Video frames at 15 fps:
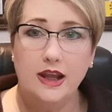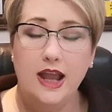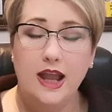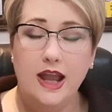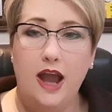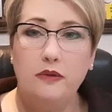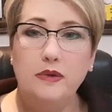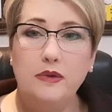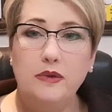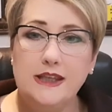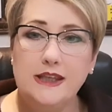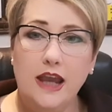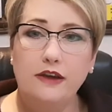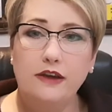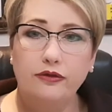And we
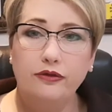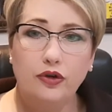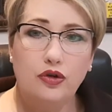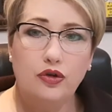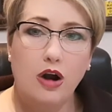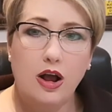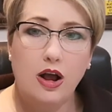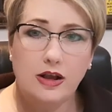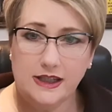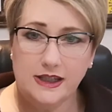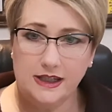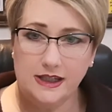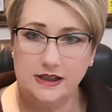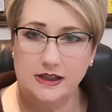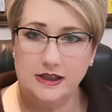take for
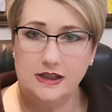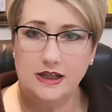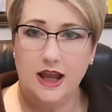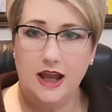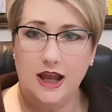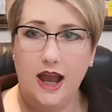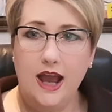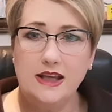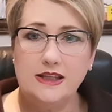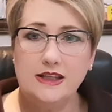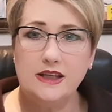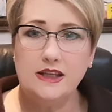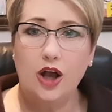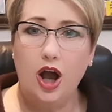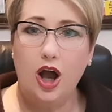granted
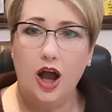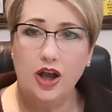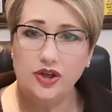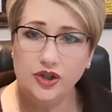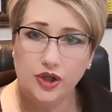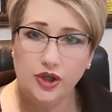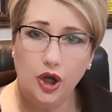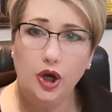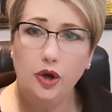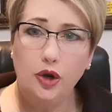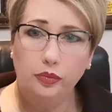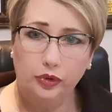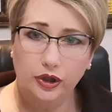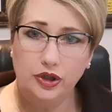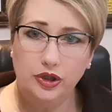as
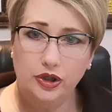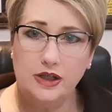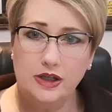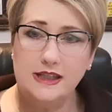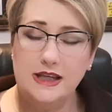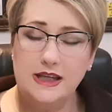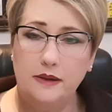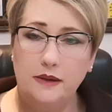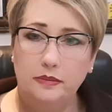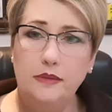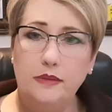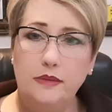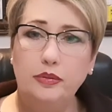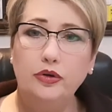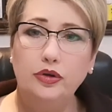solopreneurs and
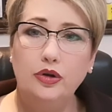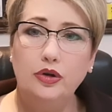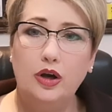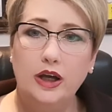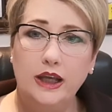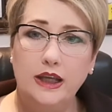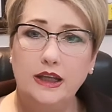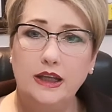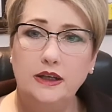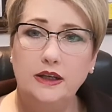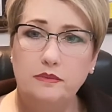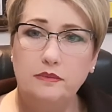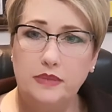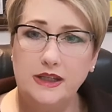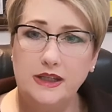people who are
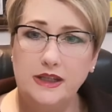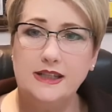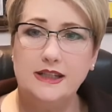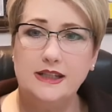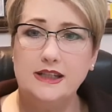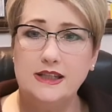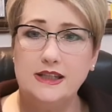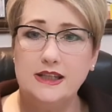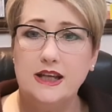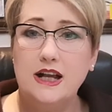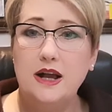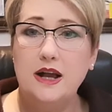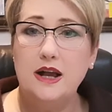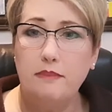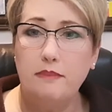in business
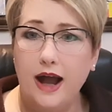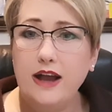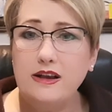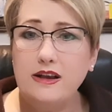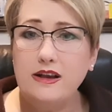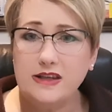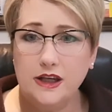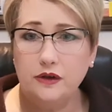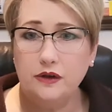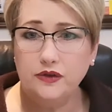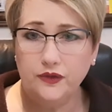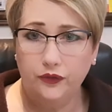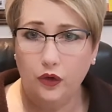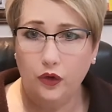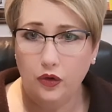by ourselves,
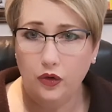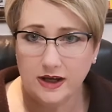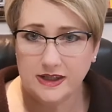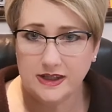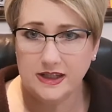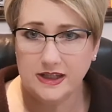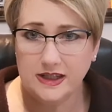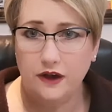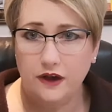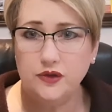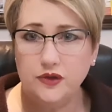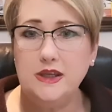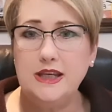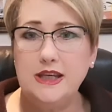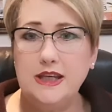for ourselves,
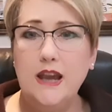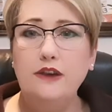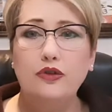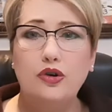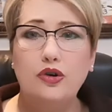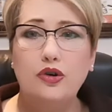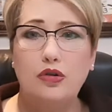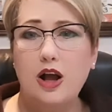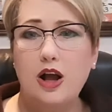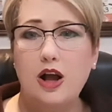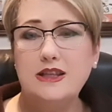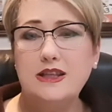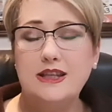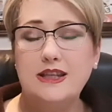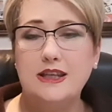we take for
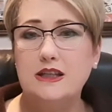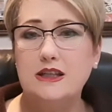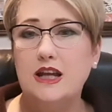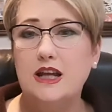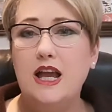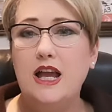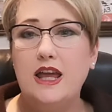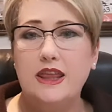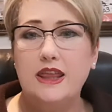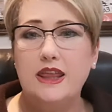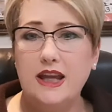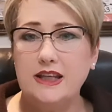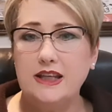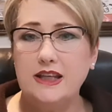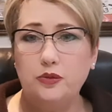granted
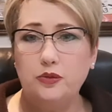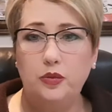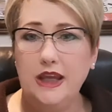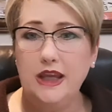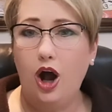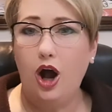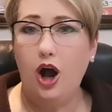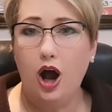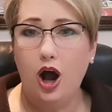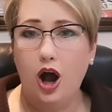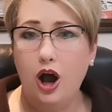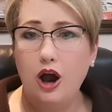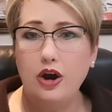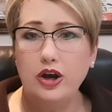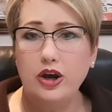that we
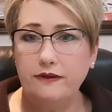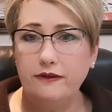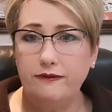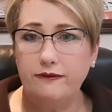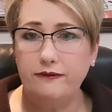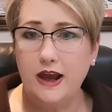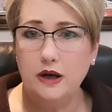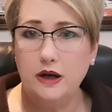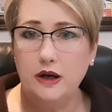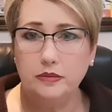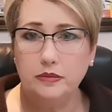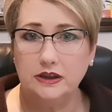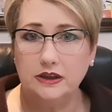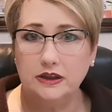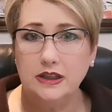are infallible.